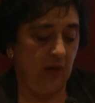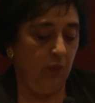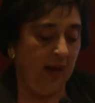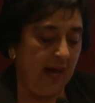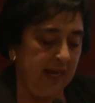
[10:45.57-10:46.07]

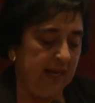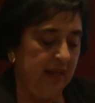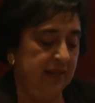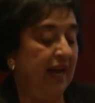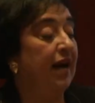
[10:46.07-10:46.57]
while
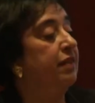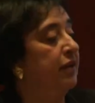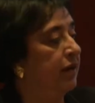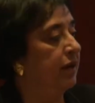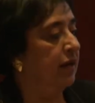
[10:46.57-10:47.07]
the
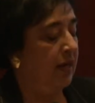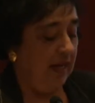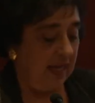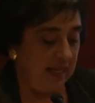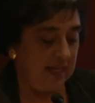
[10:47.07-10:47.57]
other
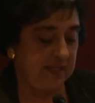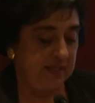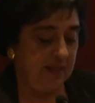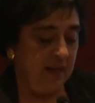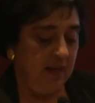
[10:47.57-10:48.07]

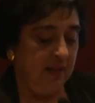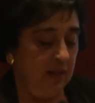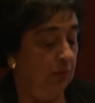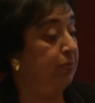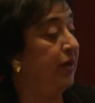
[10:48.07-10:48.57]
is
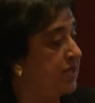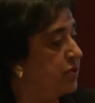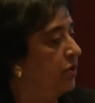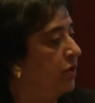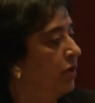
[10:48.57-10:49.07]
the
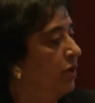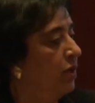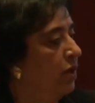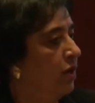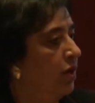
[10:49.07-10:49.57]
oppressor,
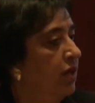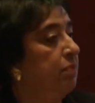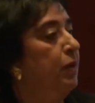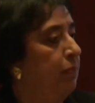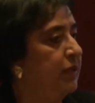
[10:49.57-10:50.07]
the
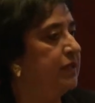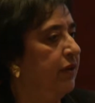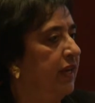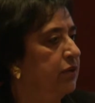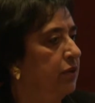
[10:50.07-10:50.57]

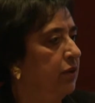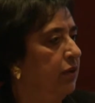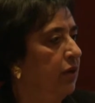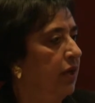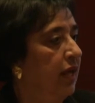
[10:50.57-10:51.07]
perpetrator,
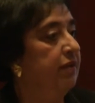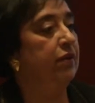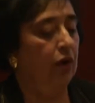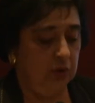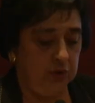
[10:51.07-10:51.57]
and the
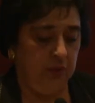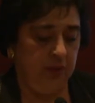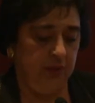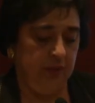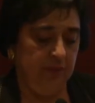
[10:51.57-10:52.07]

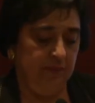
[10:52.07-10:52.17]
wrongdoer.